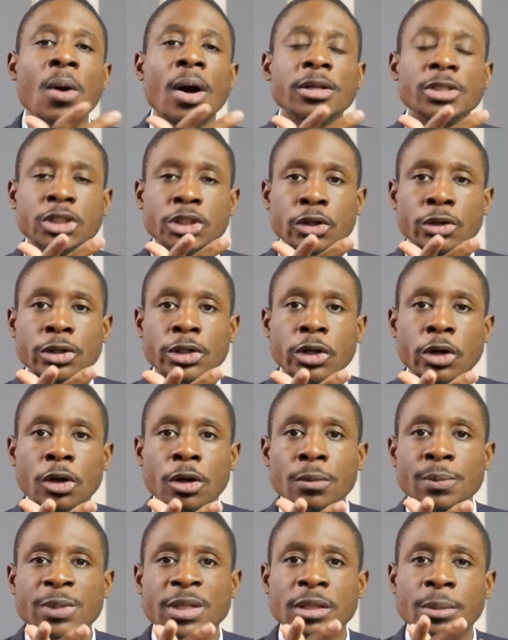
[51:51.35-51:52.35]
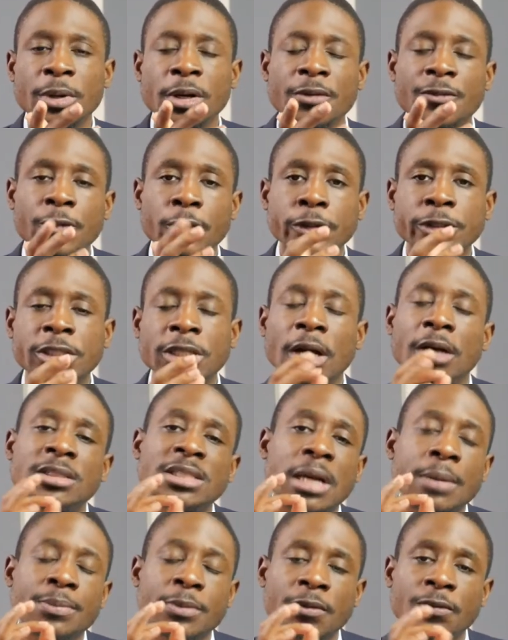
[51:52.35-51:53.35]
uncertain terms in the book of 1 John
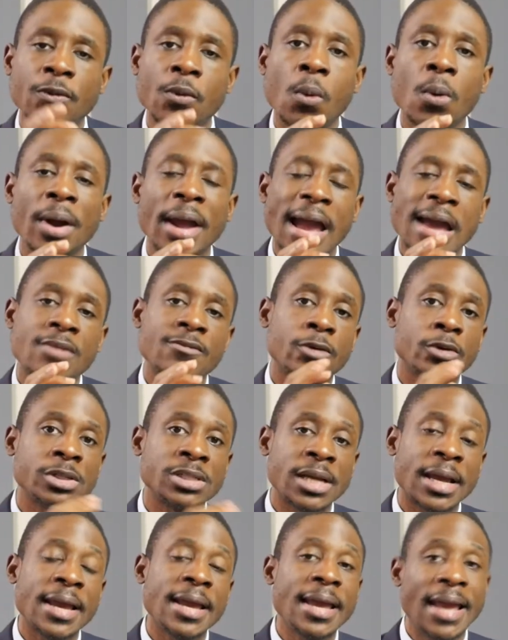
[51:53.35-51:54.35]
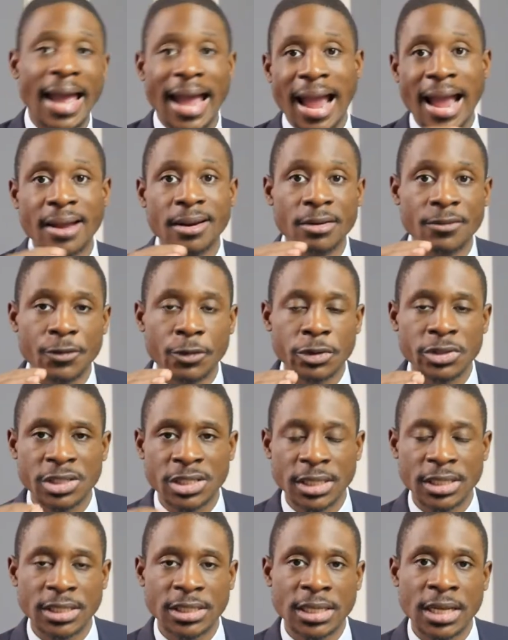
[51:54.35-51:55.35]
chapter 4 and verse 8 and in verse
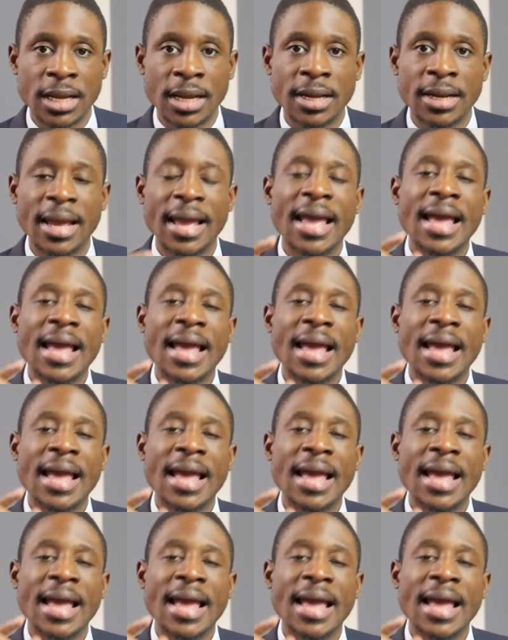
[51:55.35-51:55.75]
16